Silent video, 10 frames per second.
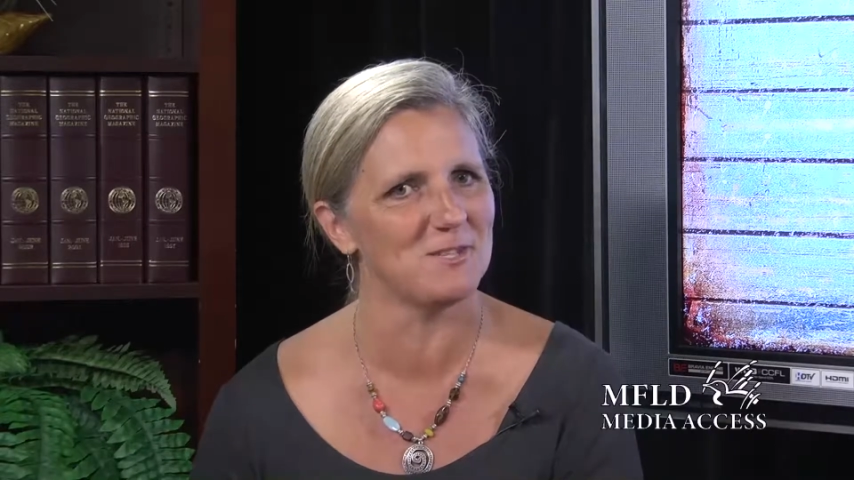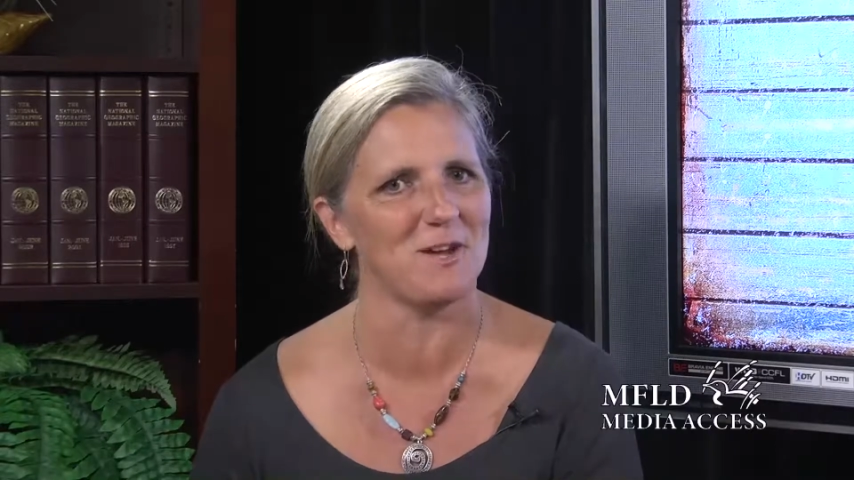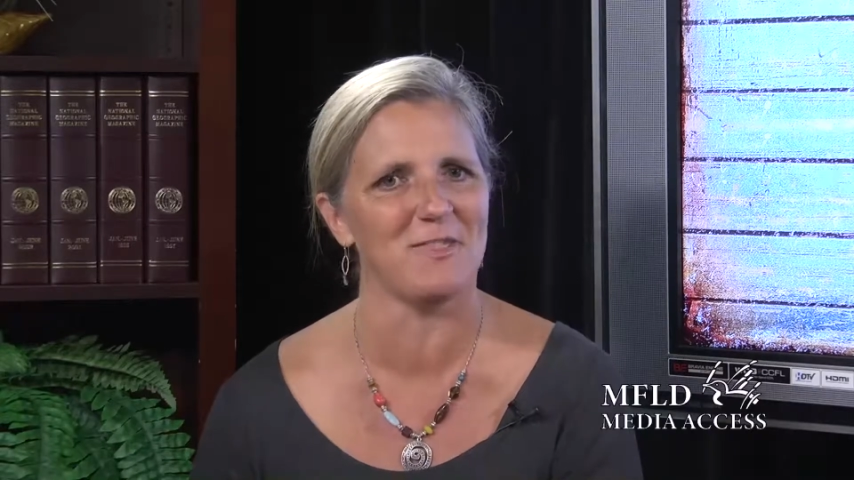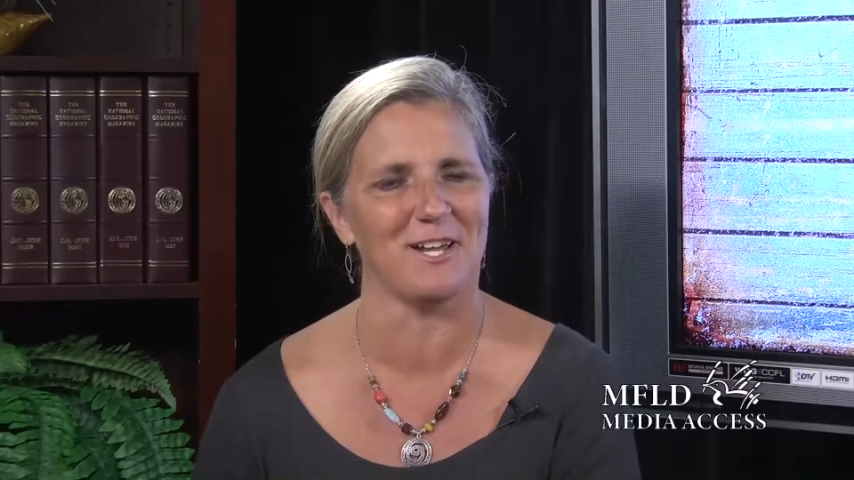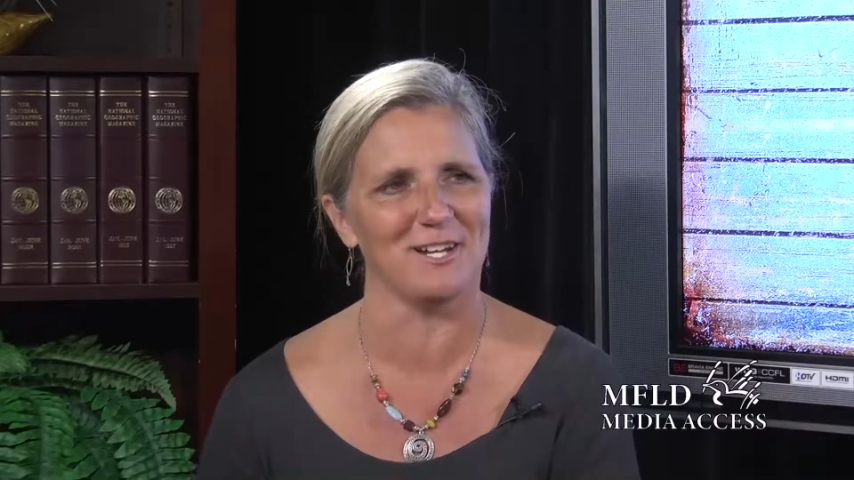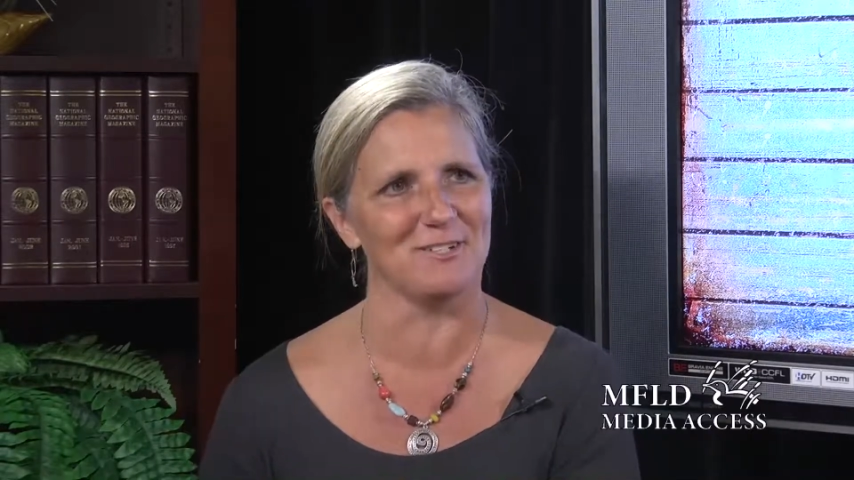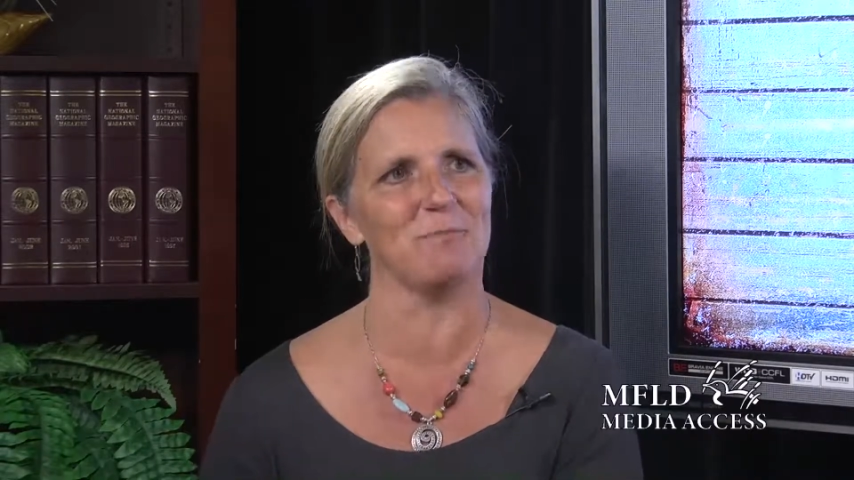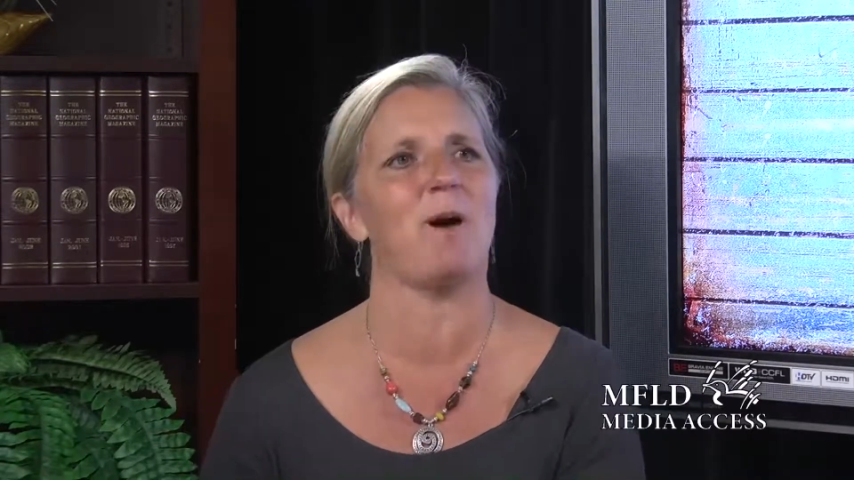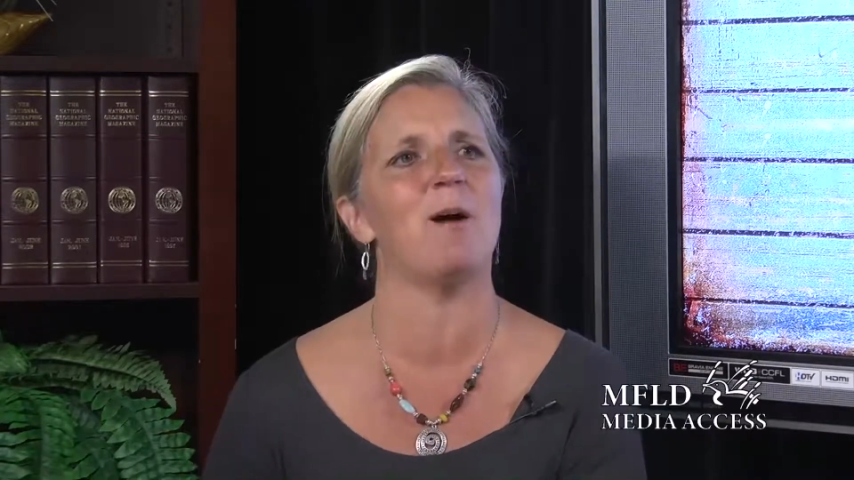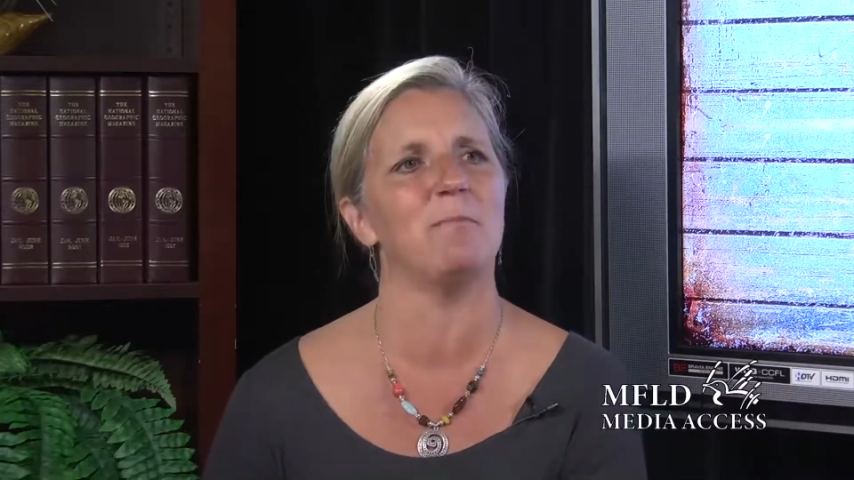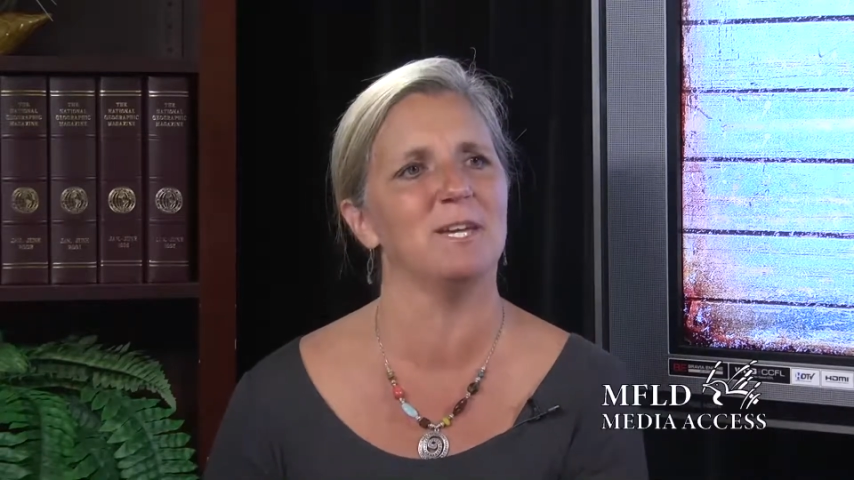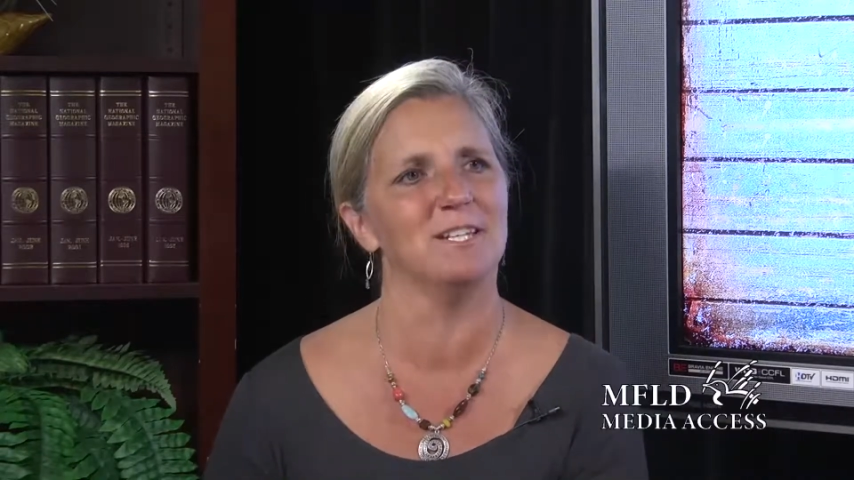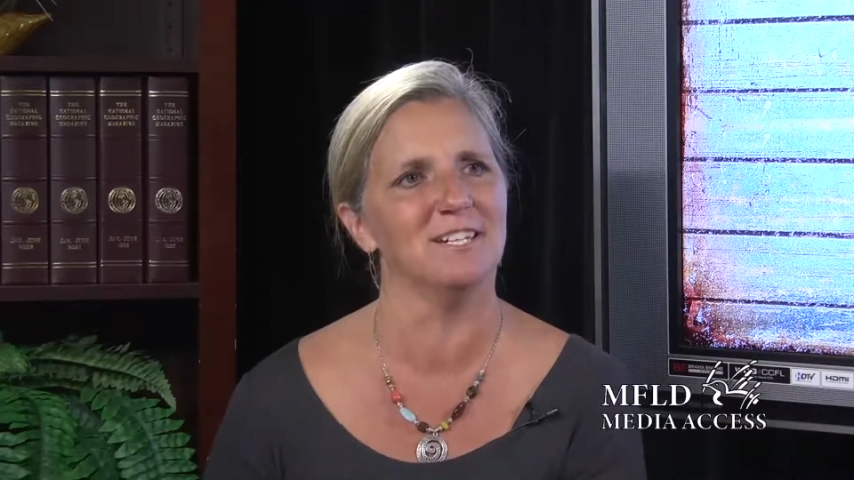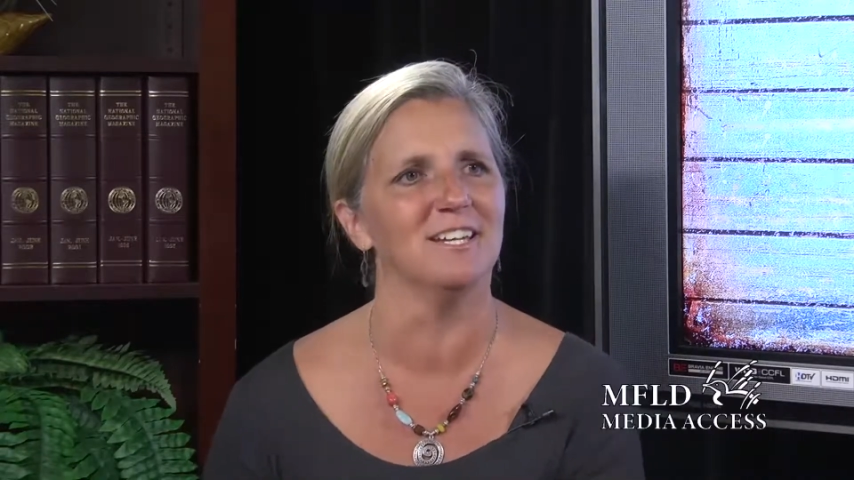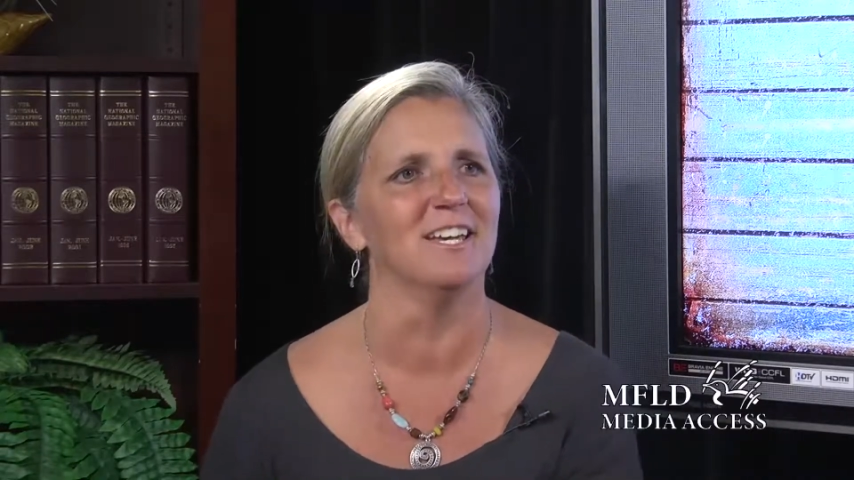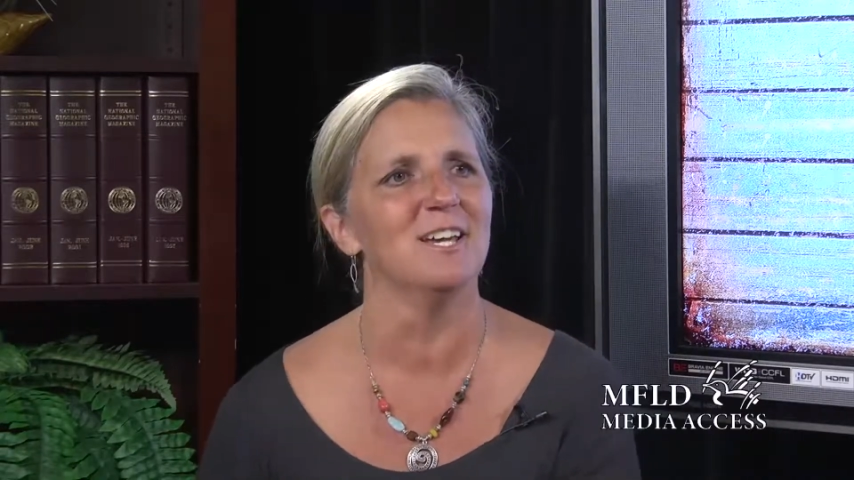So I thought I'd pop in and